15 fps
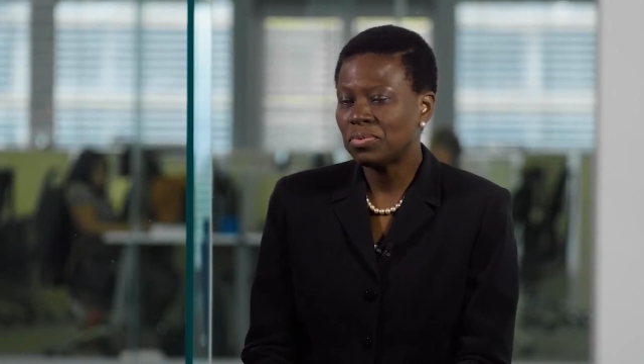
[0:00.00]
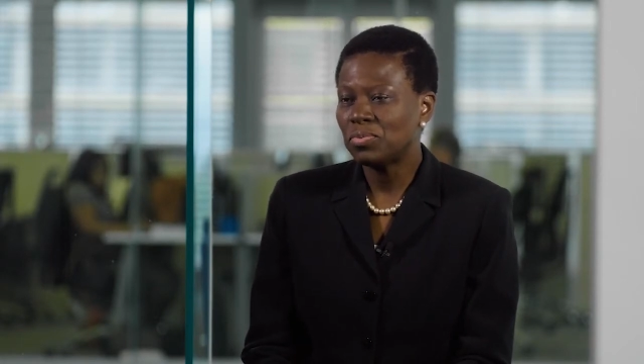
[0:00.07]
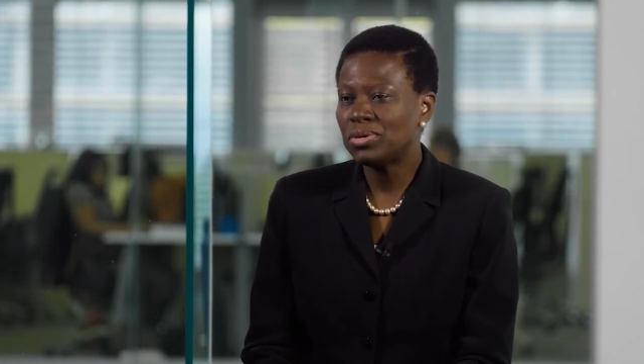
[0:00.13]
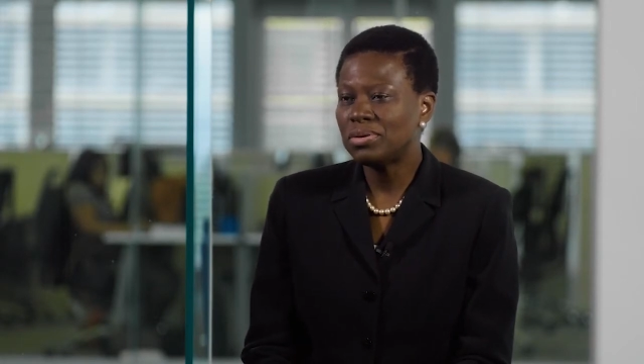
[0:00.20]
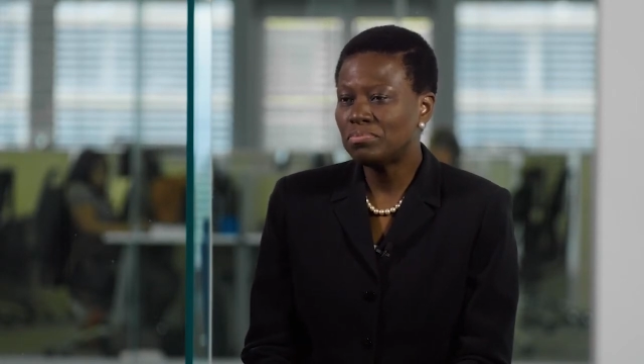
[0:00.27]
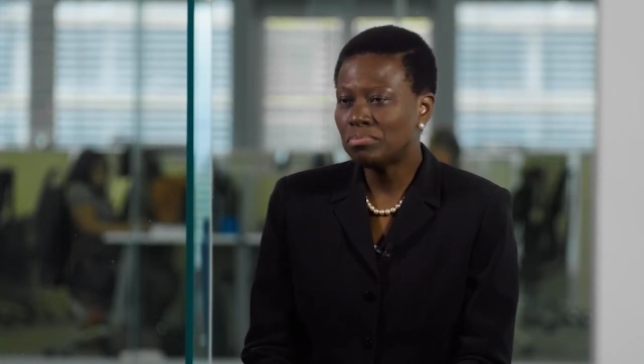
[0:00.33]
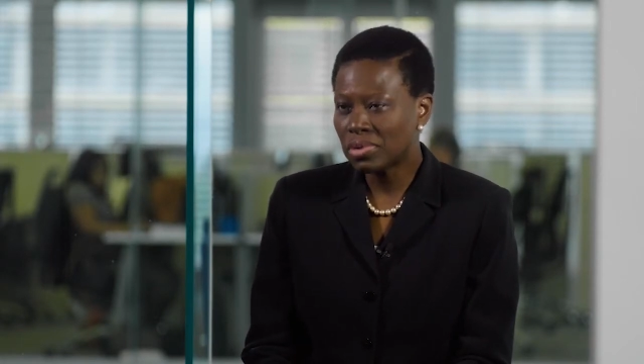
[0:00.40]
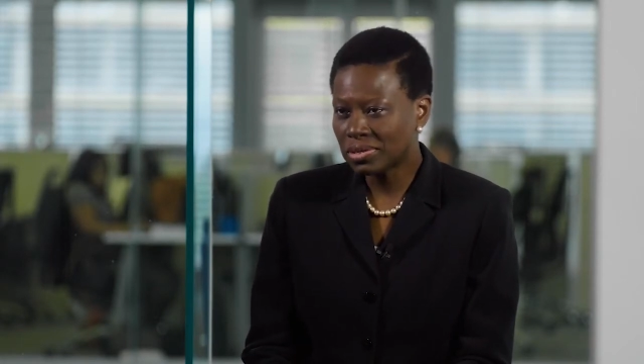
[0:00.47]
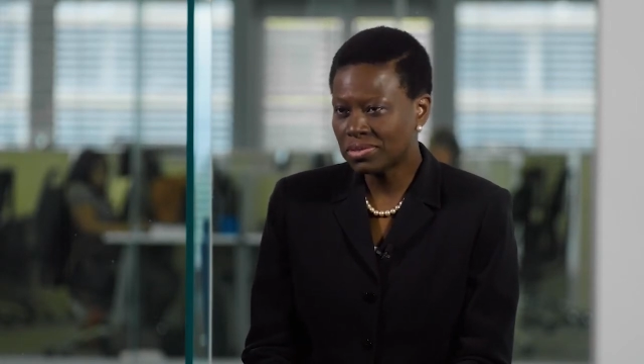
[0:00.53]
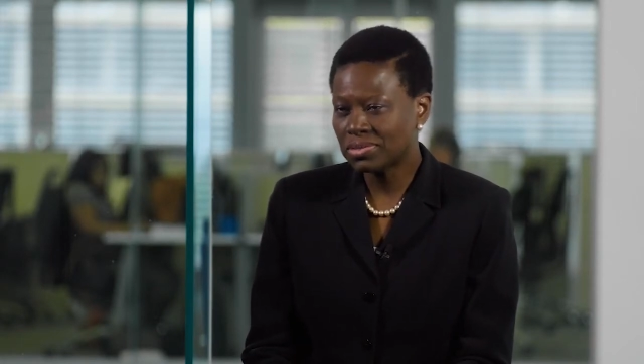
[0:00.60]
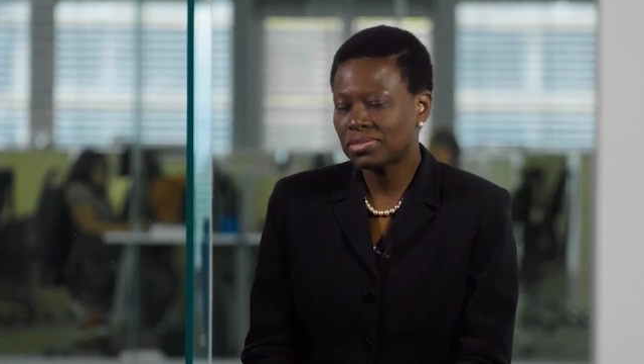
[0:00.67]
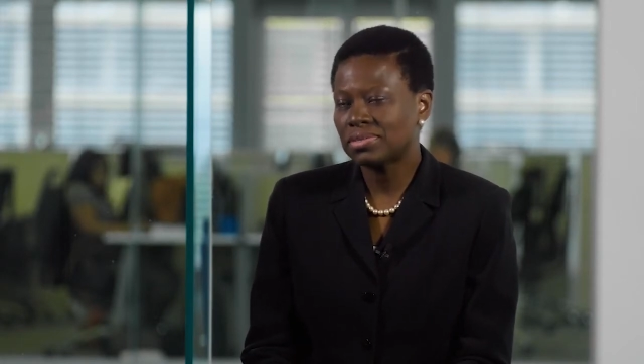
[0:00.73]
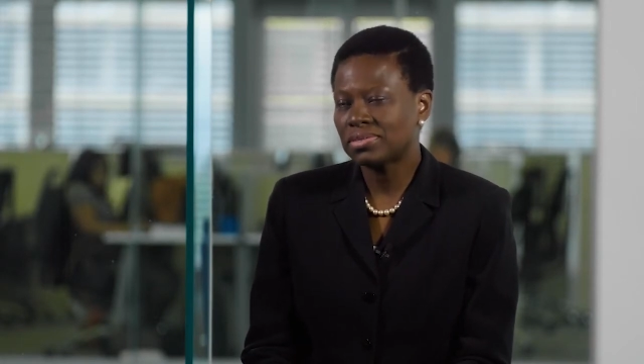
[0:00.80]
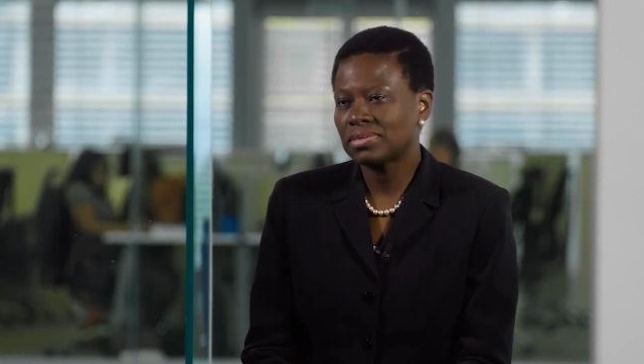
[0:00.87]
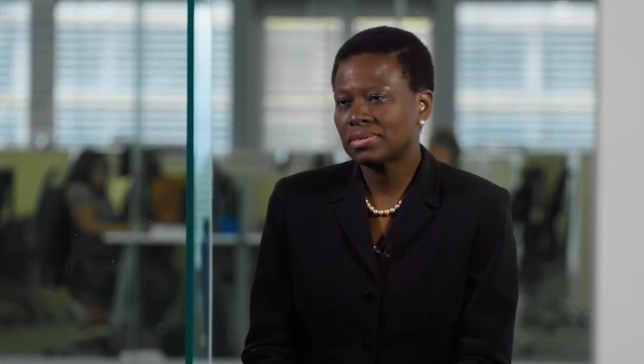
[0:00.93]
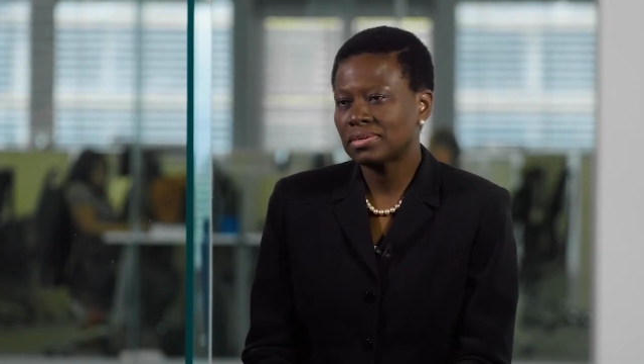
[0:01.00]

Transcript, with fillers: we must